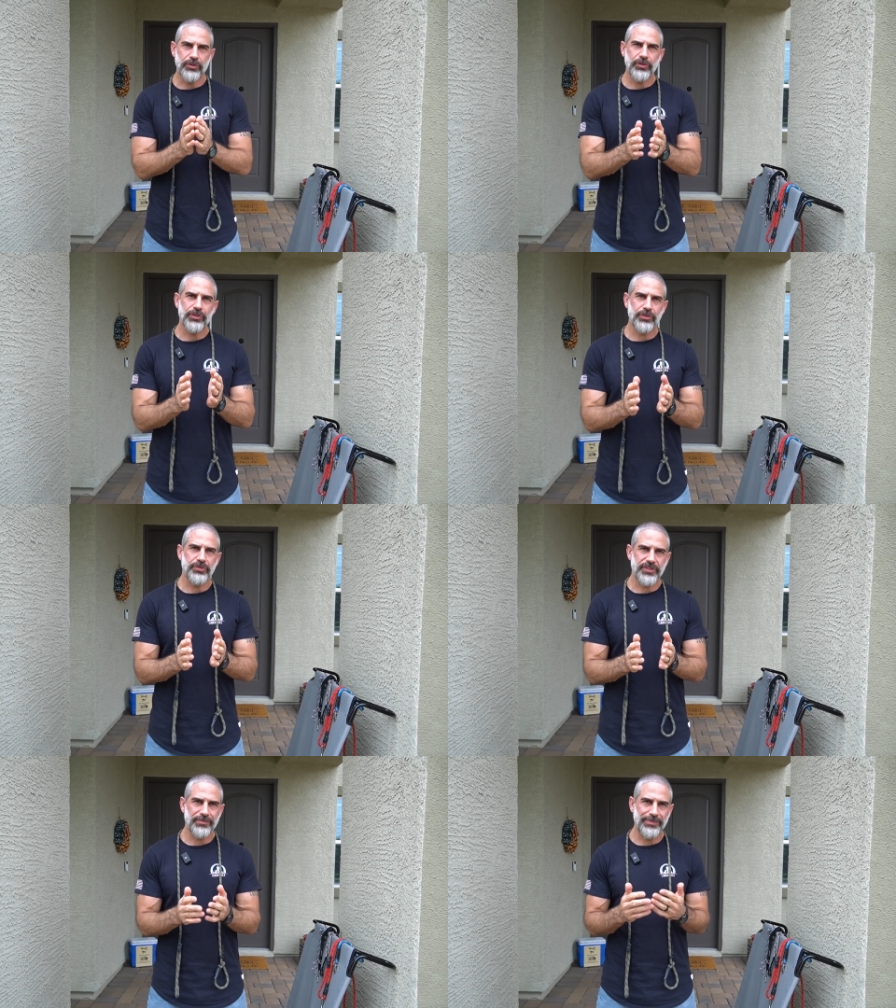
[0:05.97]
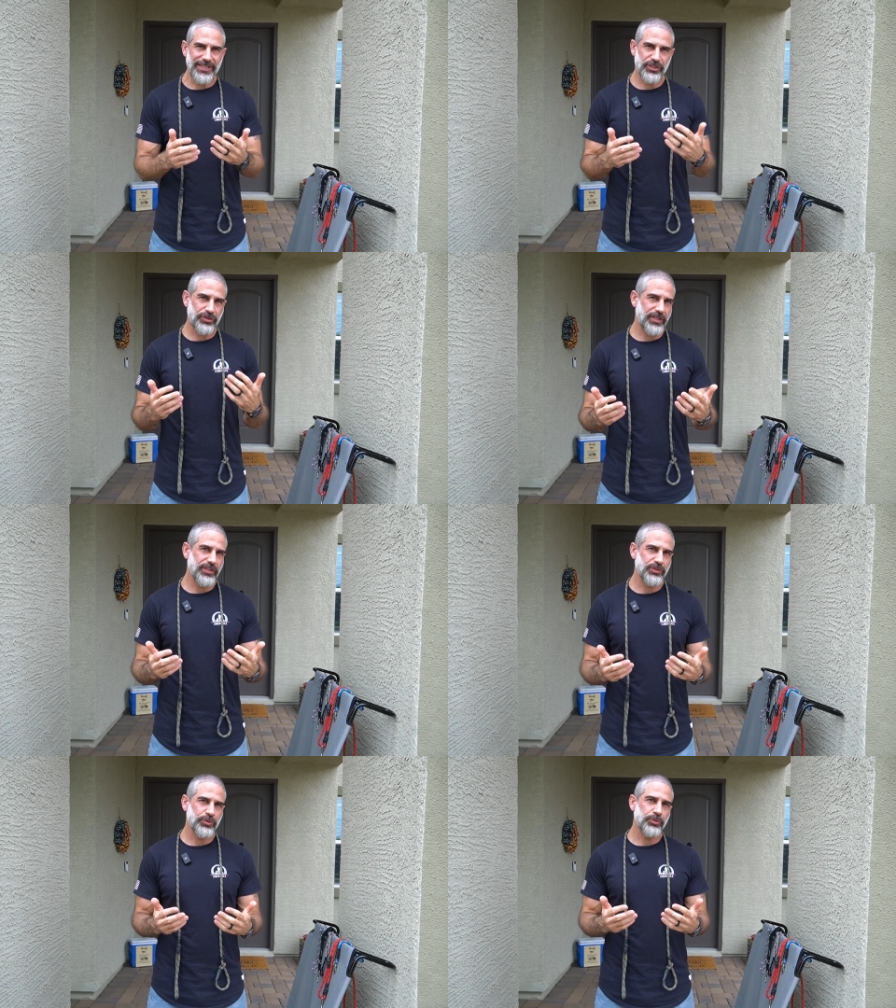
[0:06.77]
you to choose the best
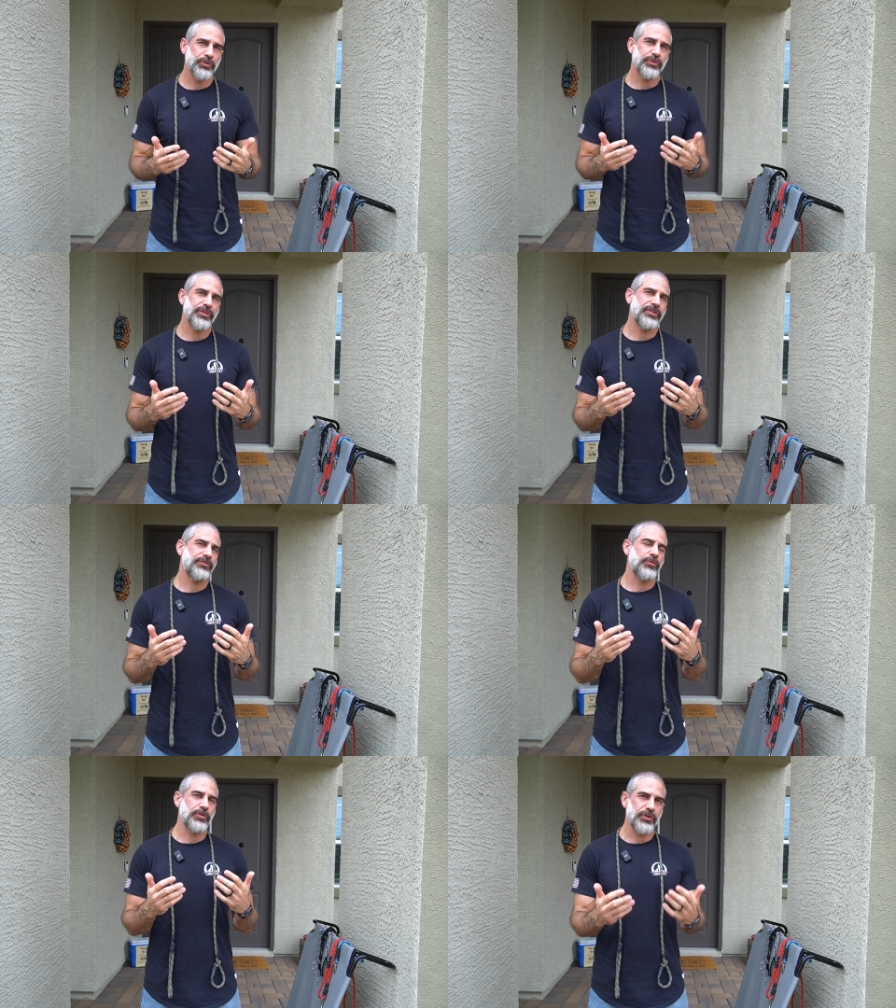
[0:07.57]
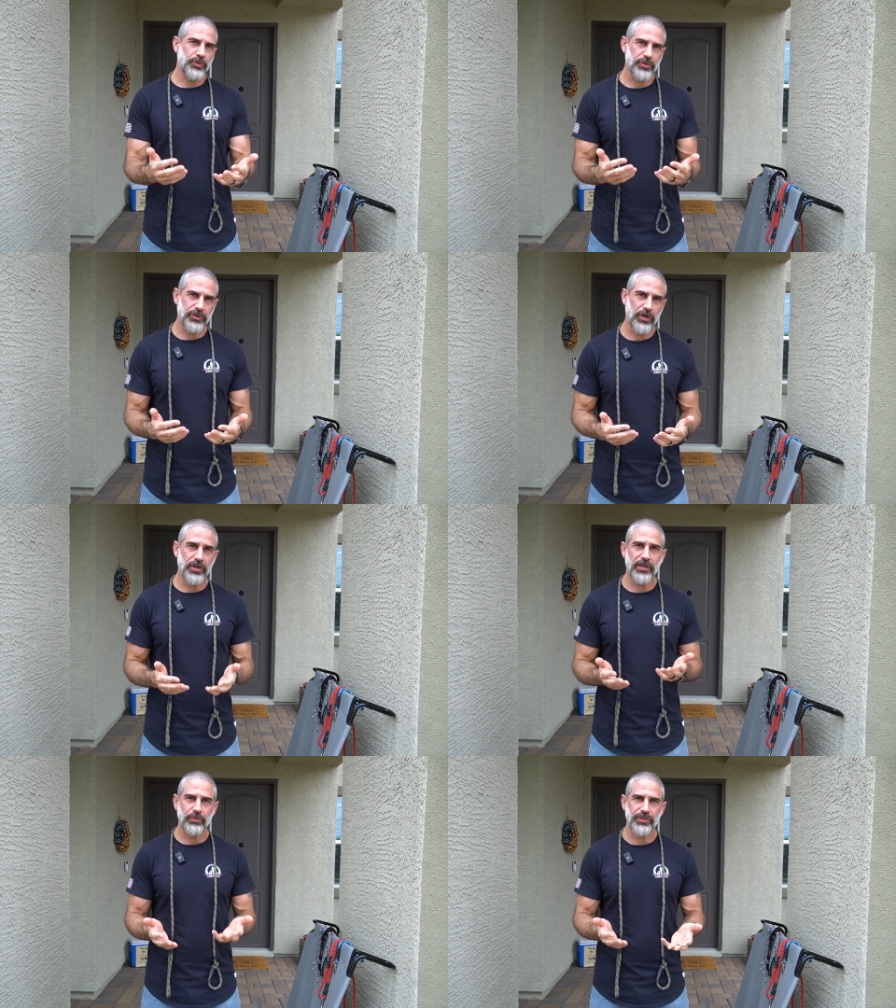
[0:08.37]
training tool for your
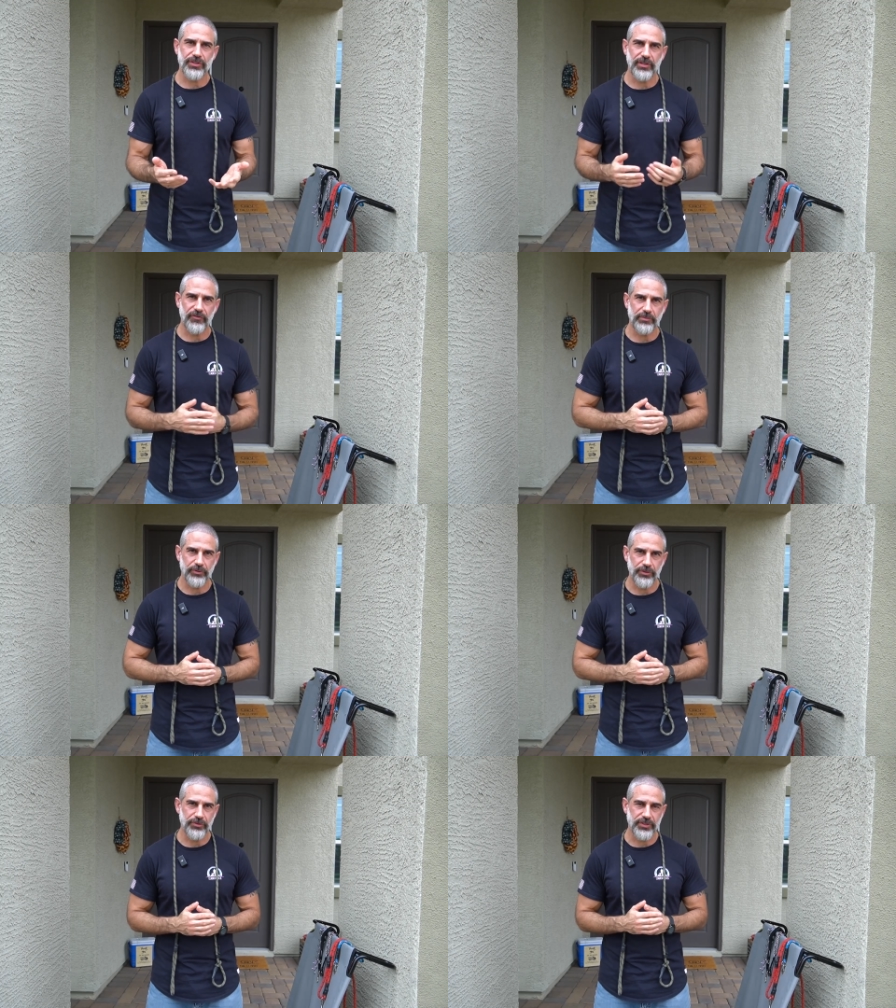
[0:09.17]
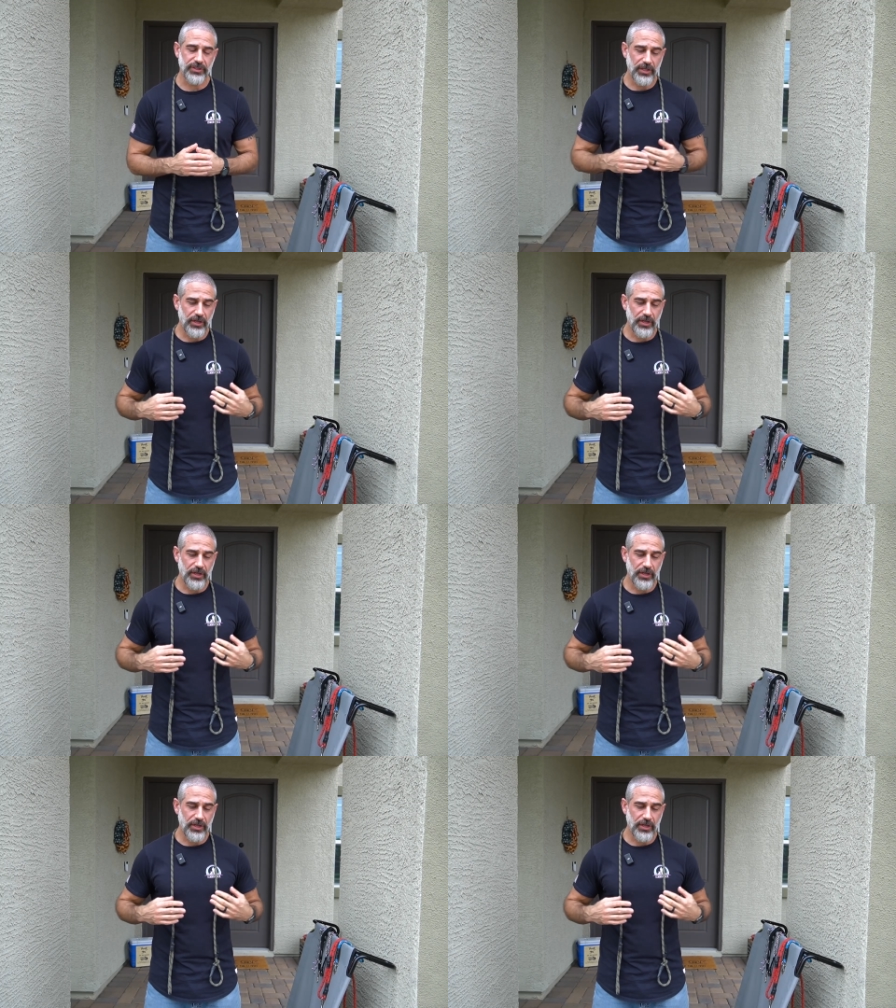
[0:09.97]
dog and what you're comfortable using.